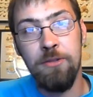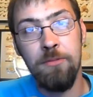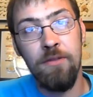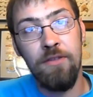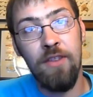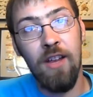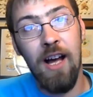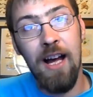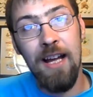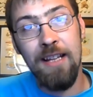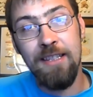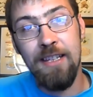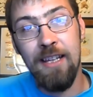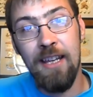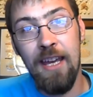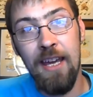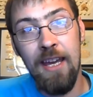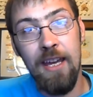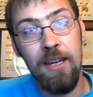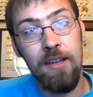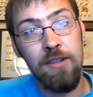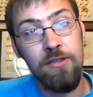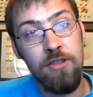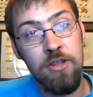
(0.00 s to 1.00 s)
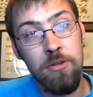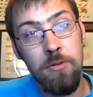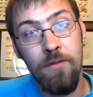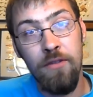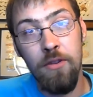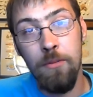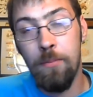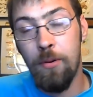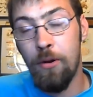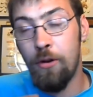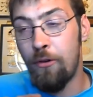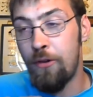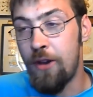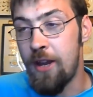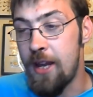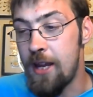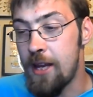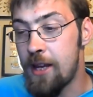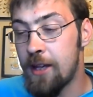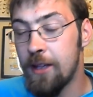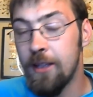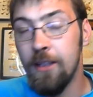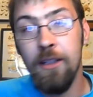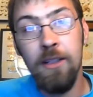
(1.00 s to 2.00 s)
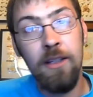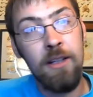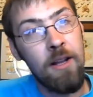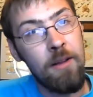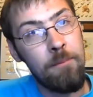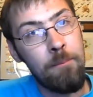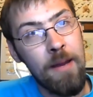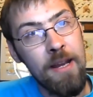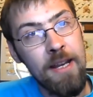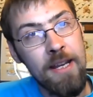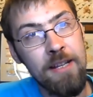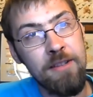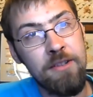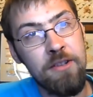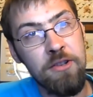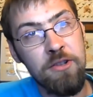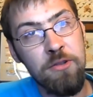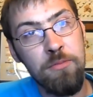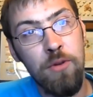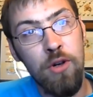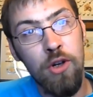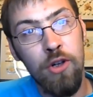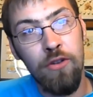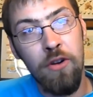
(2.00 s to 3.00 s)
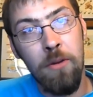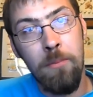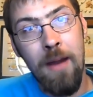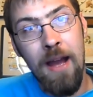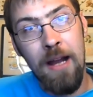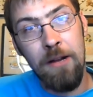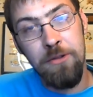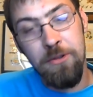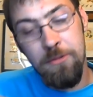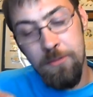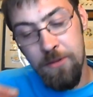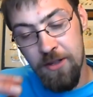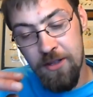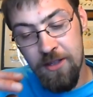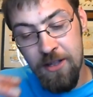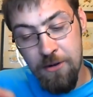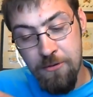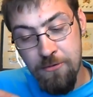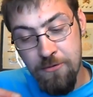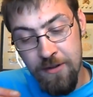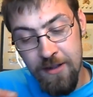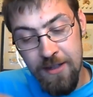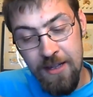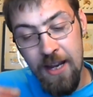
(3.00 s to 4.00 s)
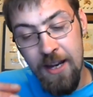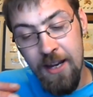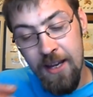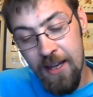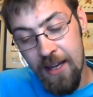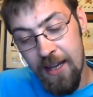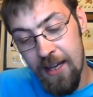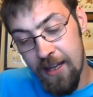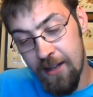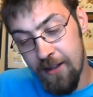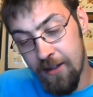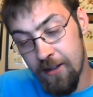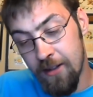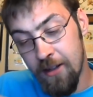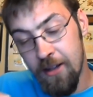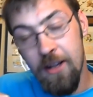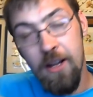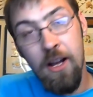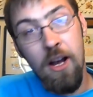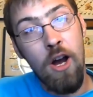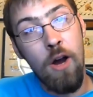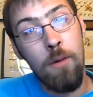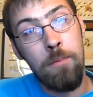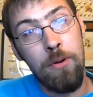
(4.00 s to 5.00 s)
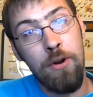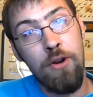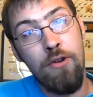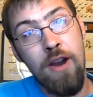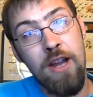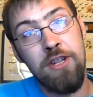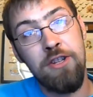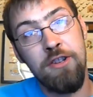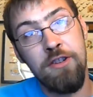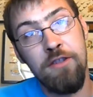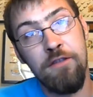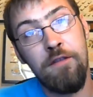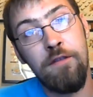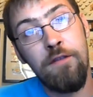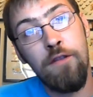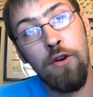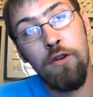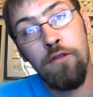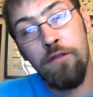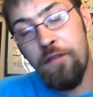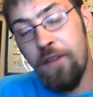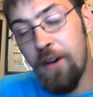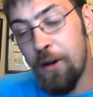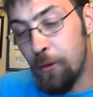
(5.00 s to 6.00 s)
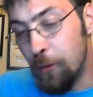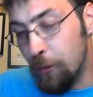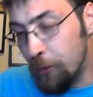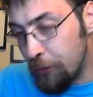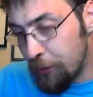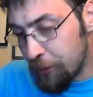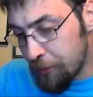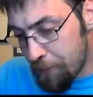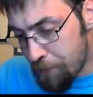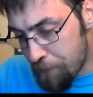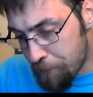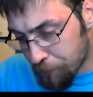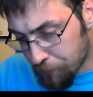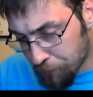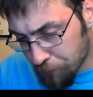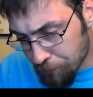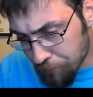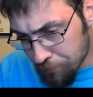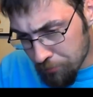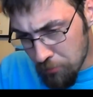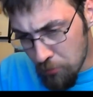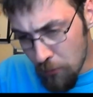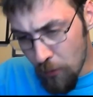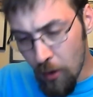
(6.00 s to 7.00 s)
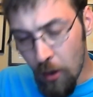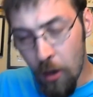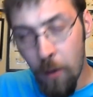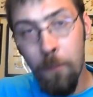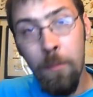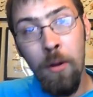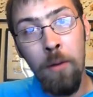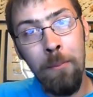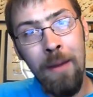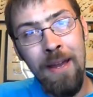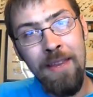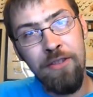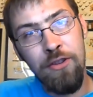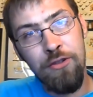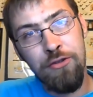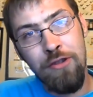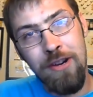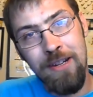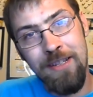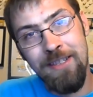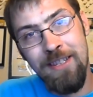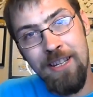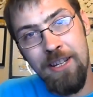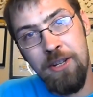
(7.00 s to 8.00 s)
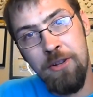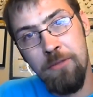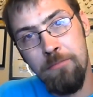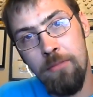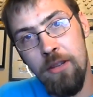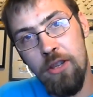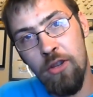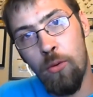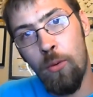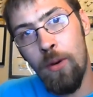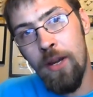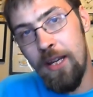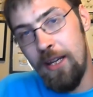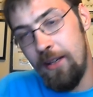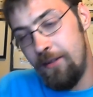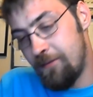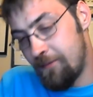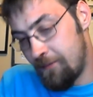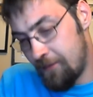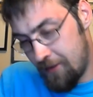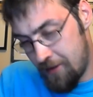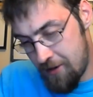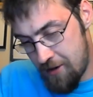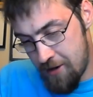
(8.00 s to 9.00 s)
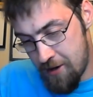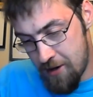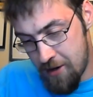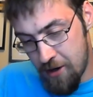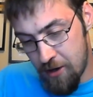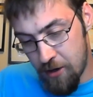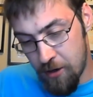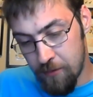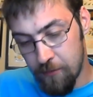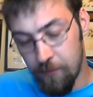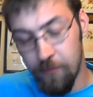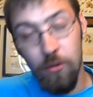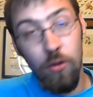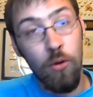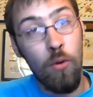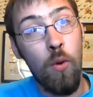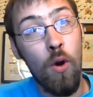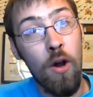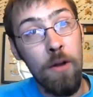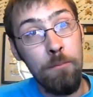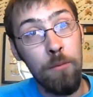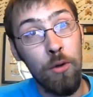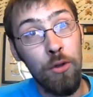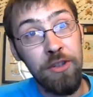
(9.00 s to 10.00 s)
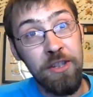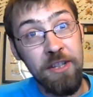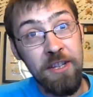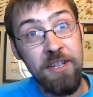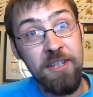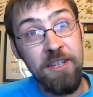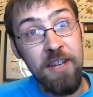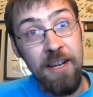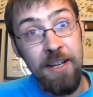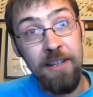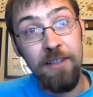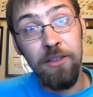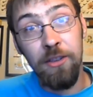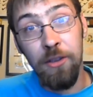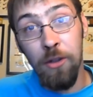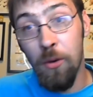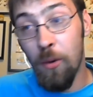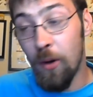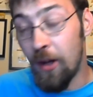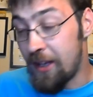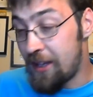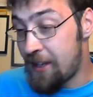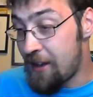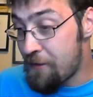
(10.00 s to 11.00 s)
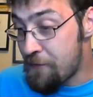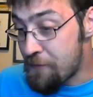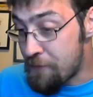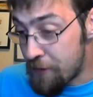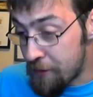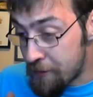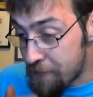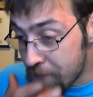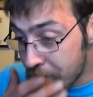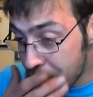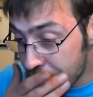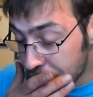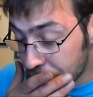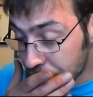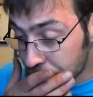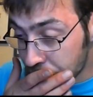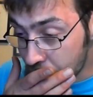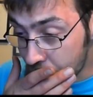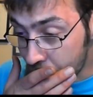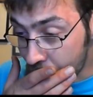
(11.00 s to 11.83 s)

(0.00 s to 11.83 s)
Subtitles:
some of the Latakia and some of the Perique, made it into smaller amounts, but still did it in a progression of 4 fills, but made the transition between quite more distinct and quite different.